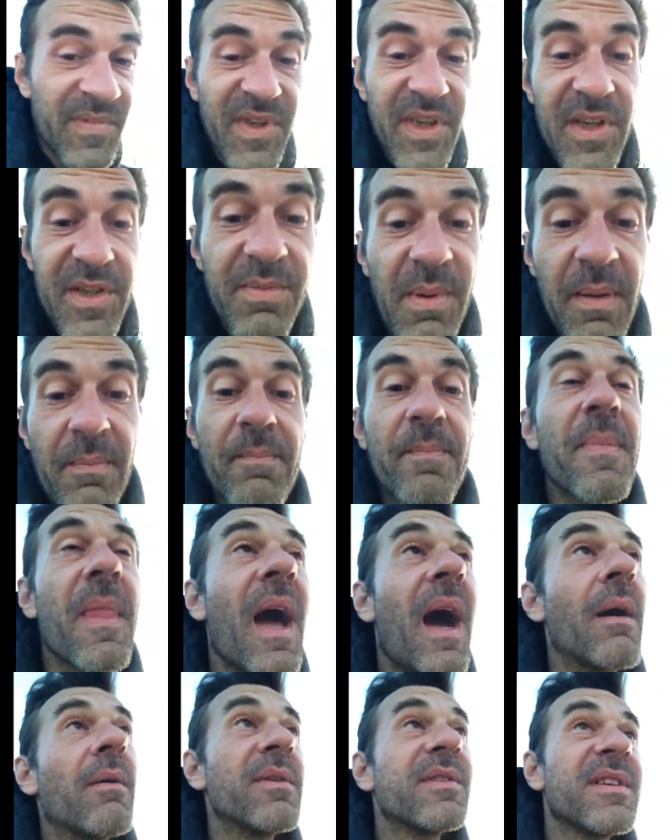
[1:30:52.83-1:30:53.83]
Excuse me.
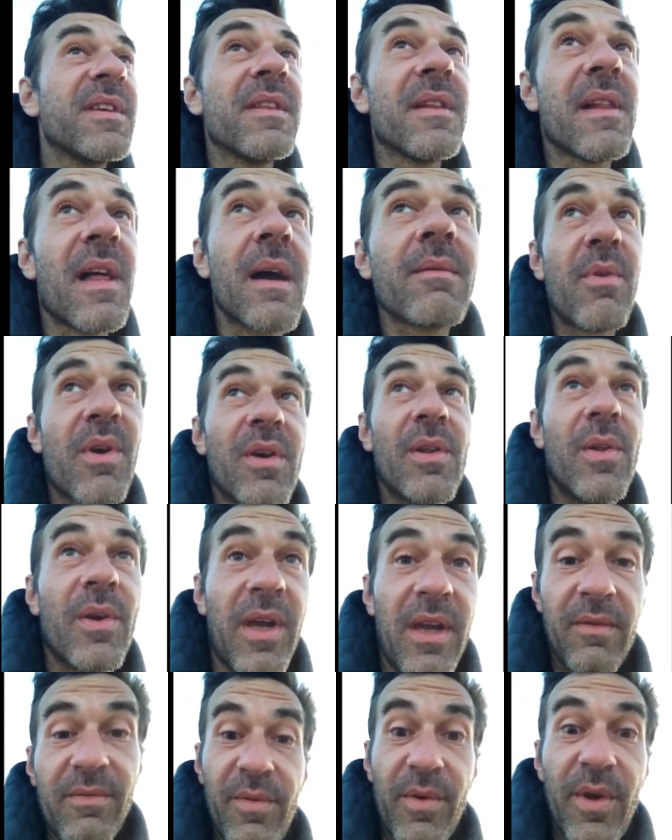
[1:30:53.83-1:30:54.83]
I was in the library
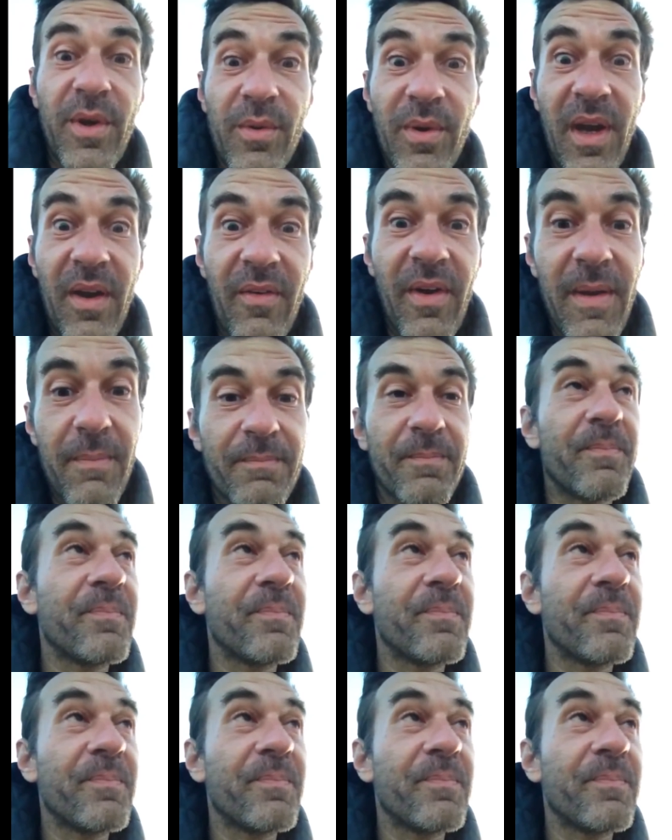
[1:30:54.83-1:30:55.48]
looking for you, Gary.